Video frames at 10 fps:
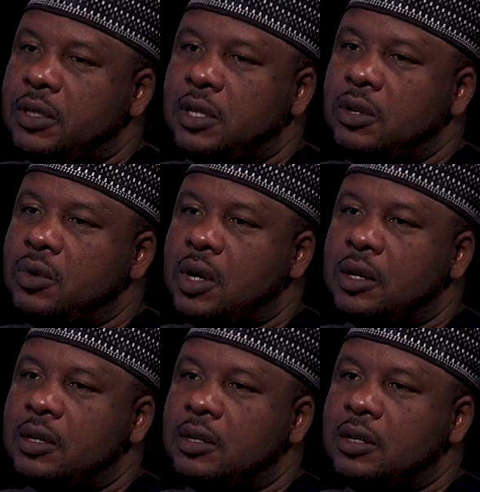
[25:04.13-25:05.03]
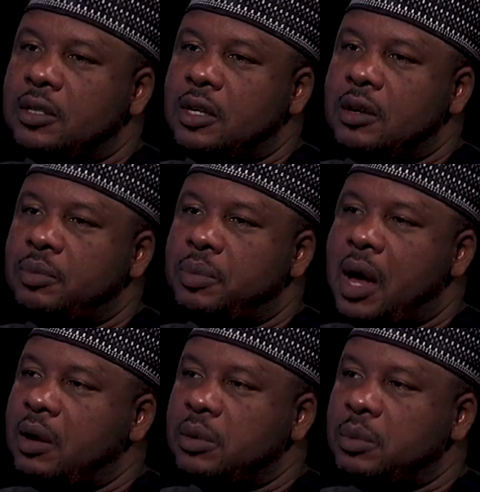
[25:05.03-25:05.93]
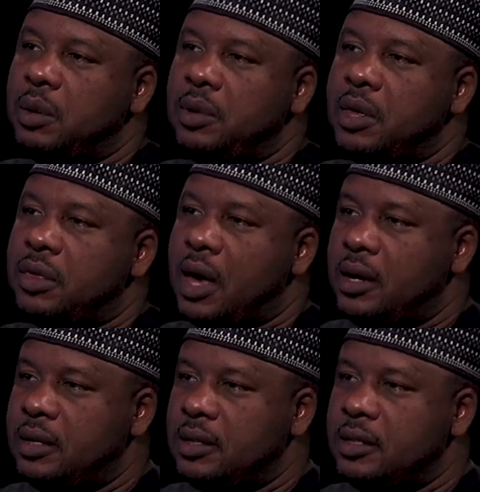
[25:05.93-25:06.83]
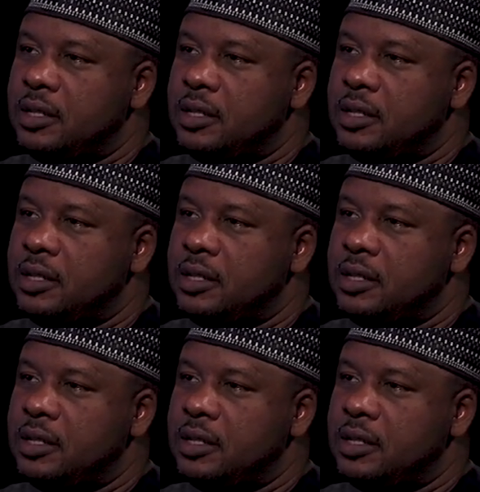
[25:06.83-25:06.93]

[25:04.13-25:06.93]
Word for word: tenure to say perhaps maybe the third,